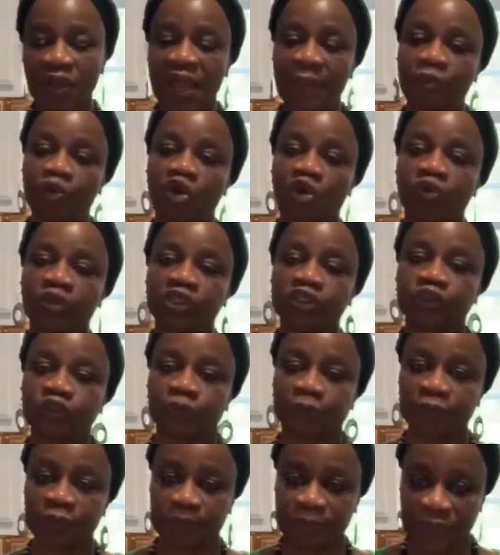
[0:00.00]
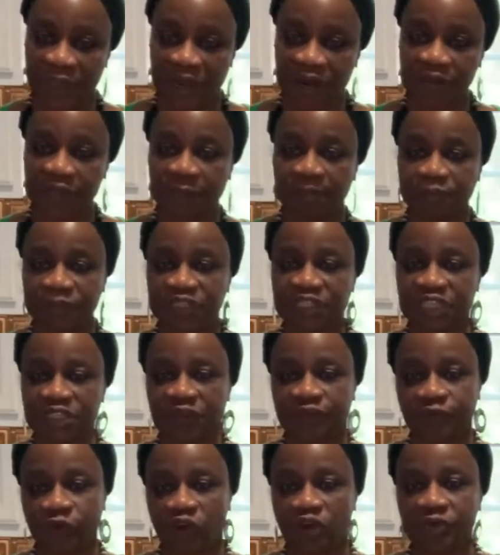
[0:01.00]
I'm going to prepare the pieces
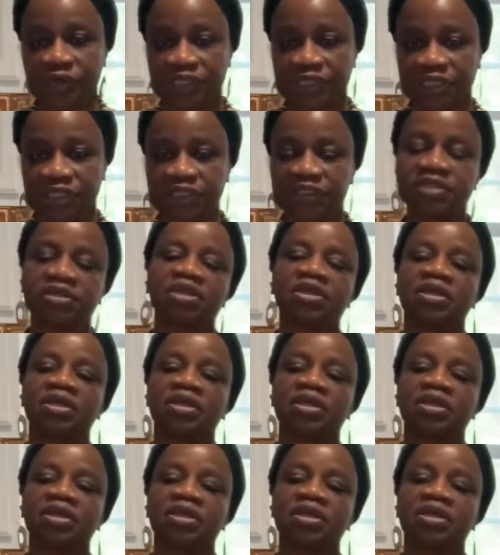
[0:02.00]
of oranges